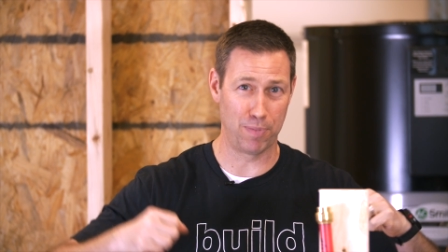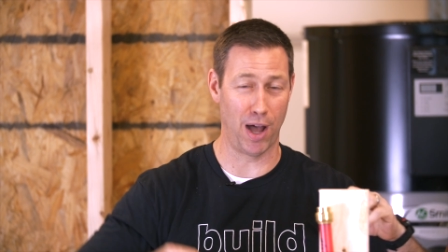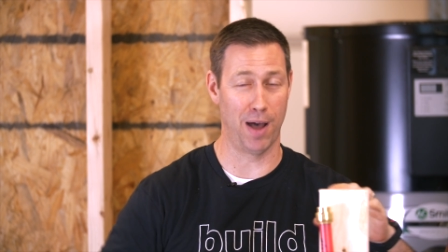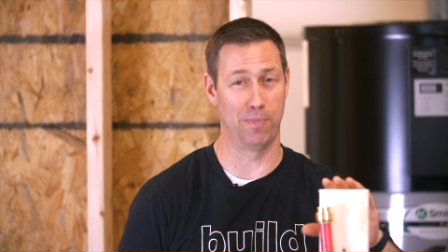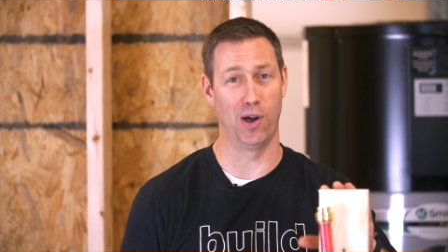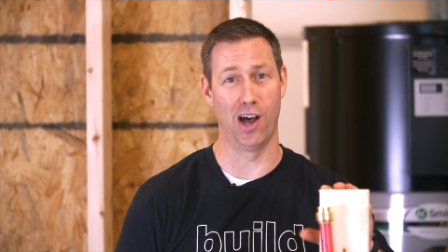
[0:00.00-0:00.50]

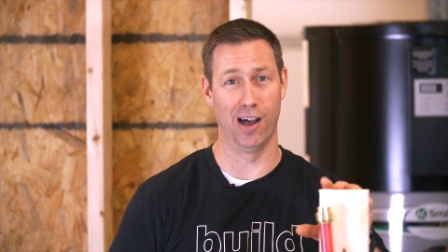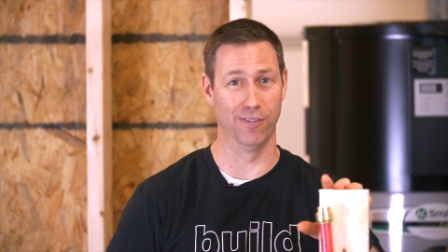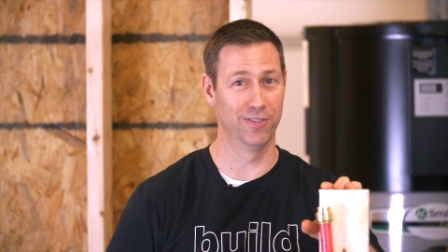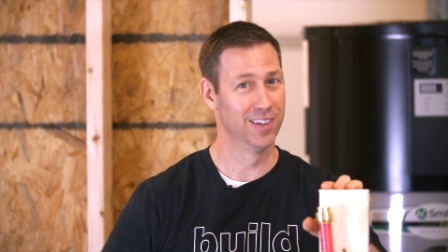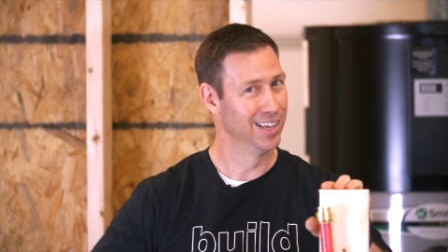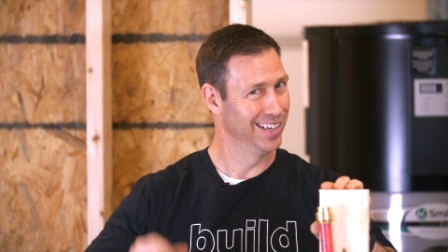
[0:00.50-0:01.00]
pop
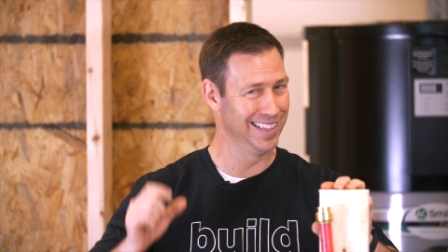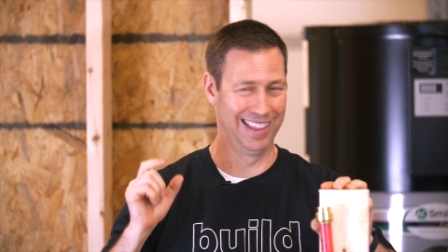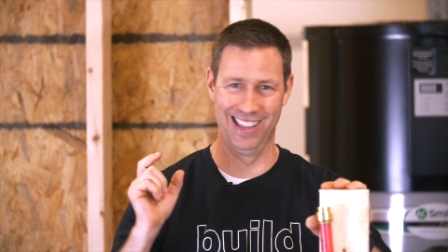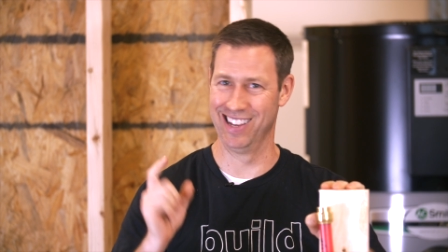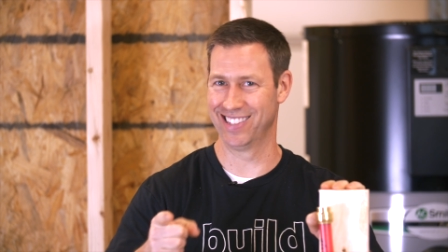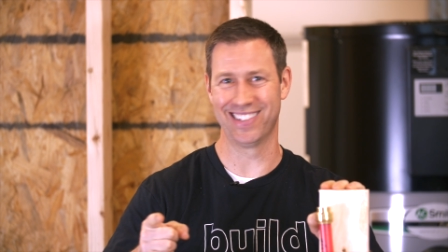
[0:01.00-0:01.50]
off.
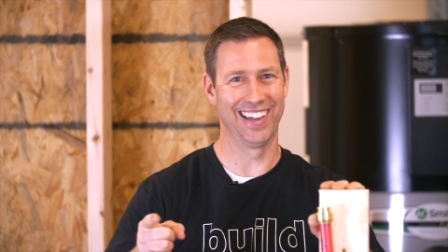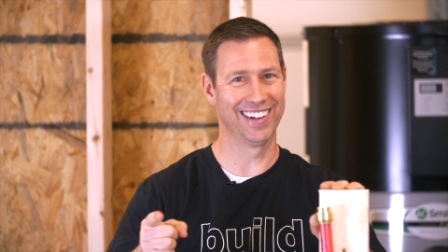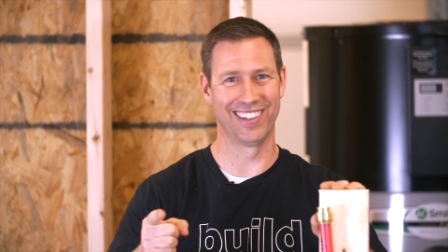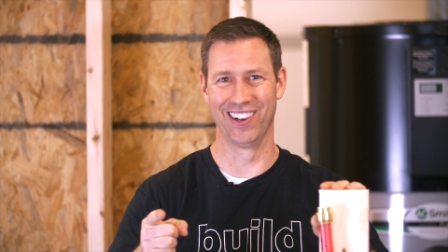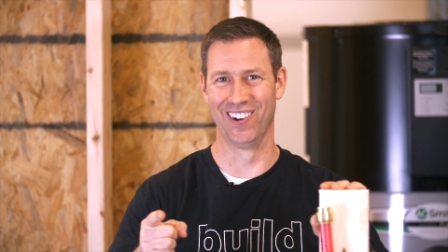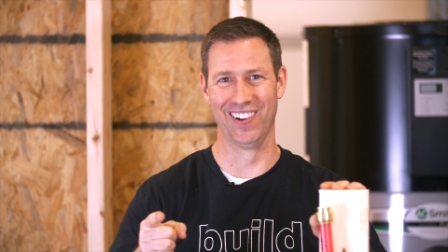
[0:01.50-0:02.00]
Let's
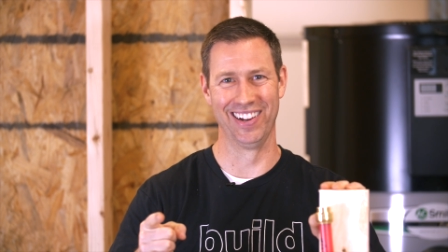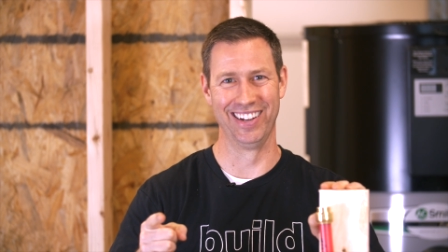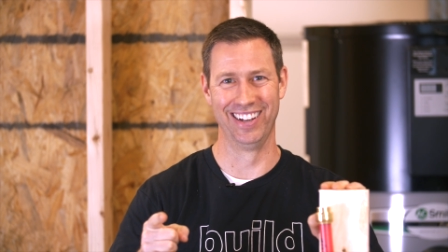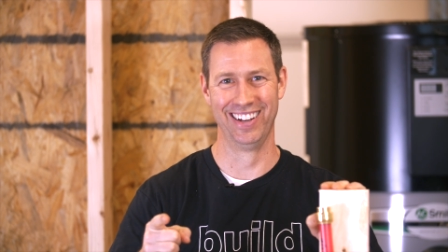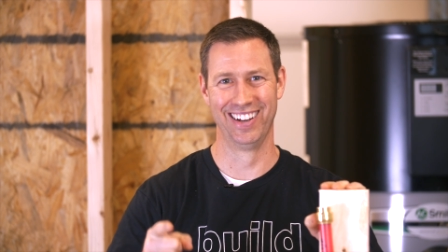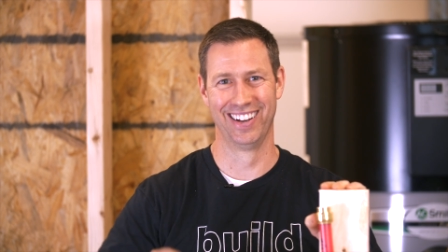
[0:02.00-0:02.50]
get going.